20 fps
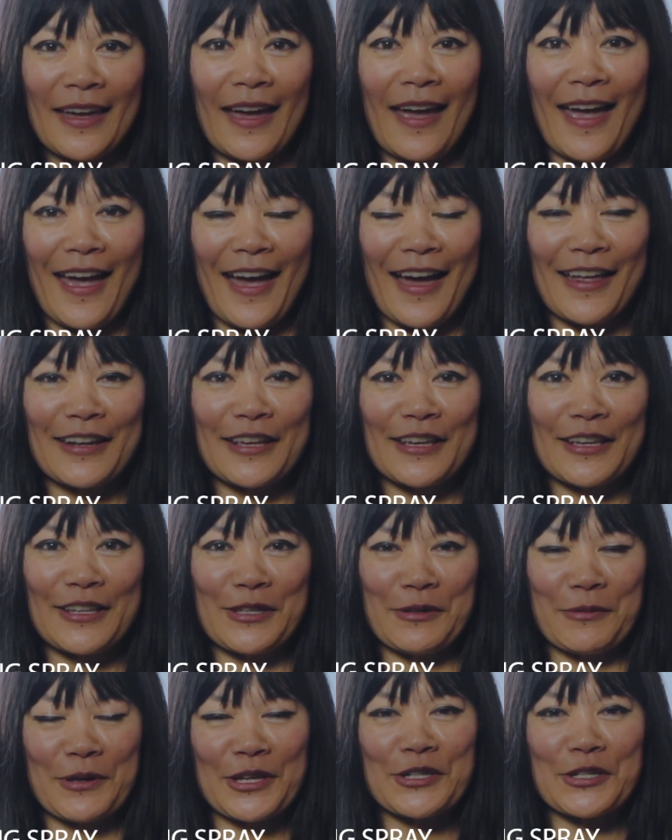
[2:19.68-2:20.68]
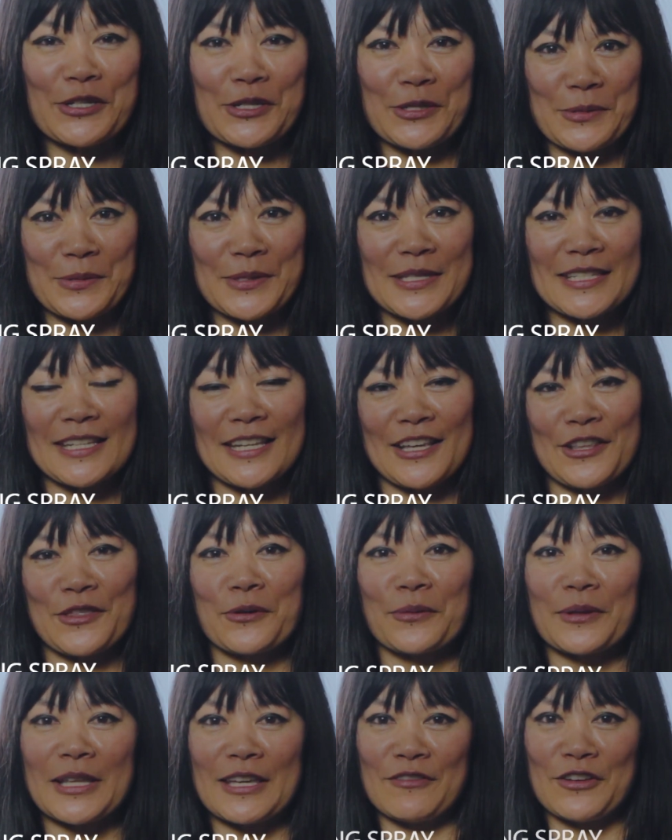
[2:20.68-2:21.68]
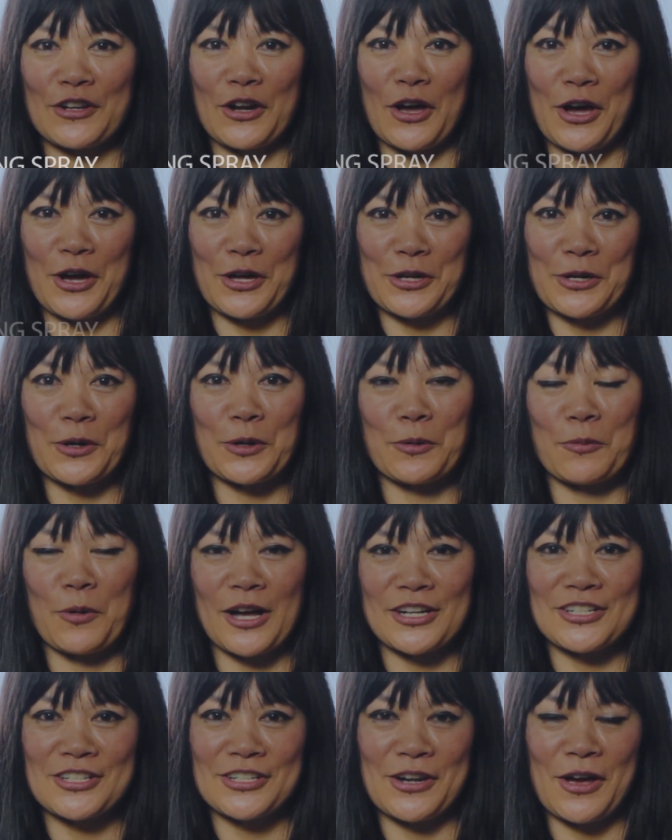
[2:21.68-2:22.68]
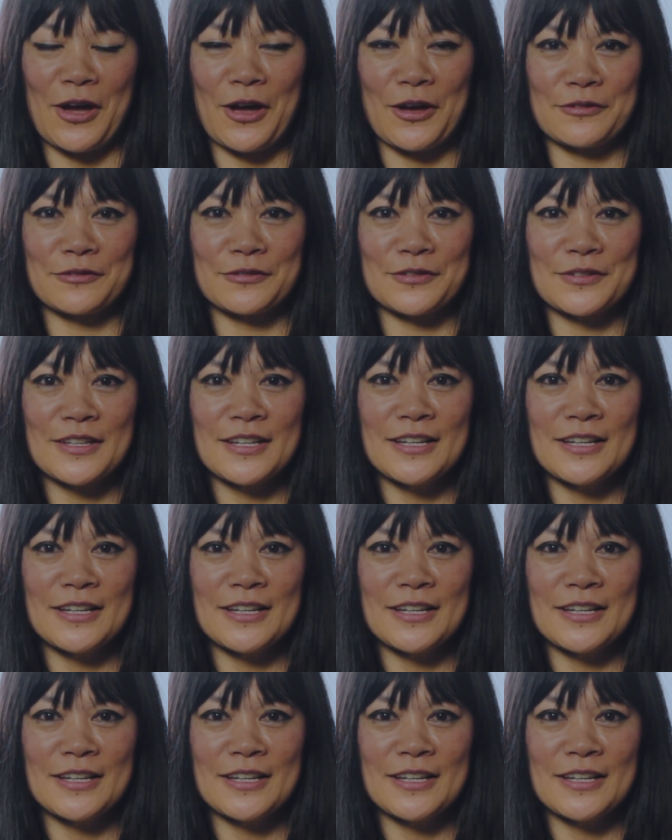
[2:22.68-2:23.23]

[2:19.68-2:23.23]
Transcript: and you can choose to either leave it on or wash it off.